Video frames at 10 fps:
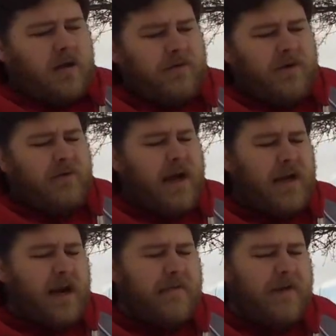The reason why I
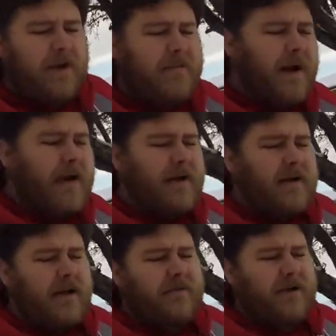got offended by it
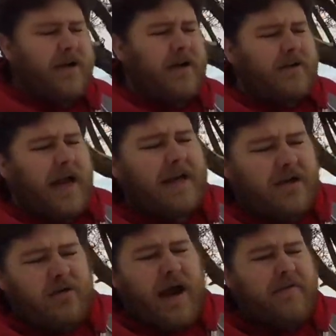is because I
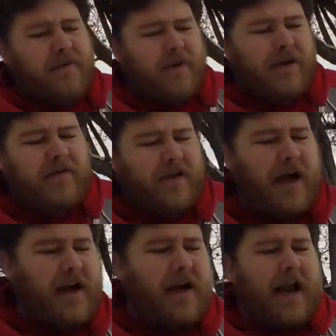do have a belief in
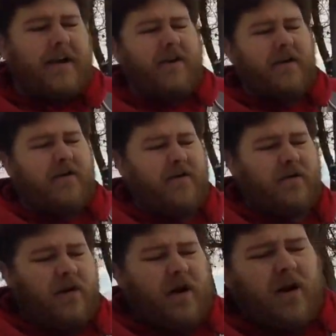God, and I
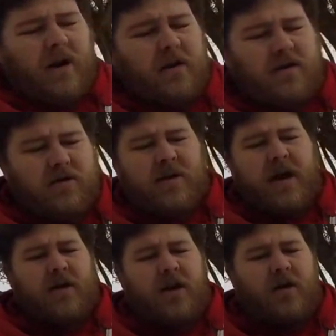do
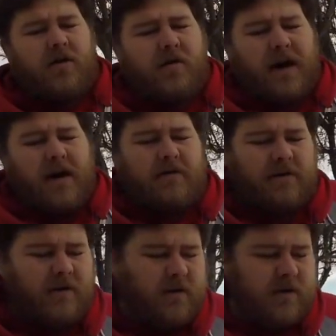not go around
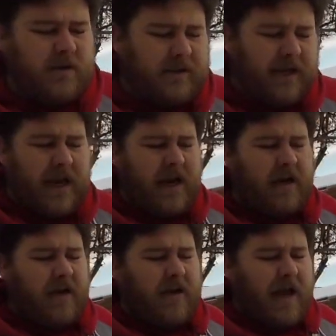
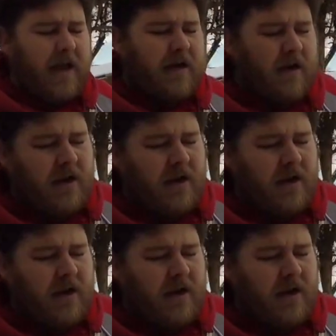saying that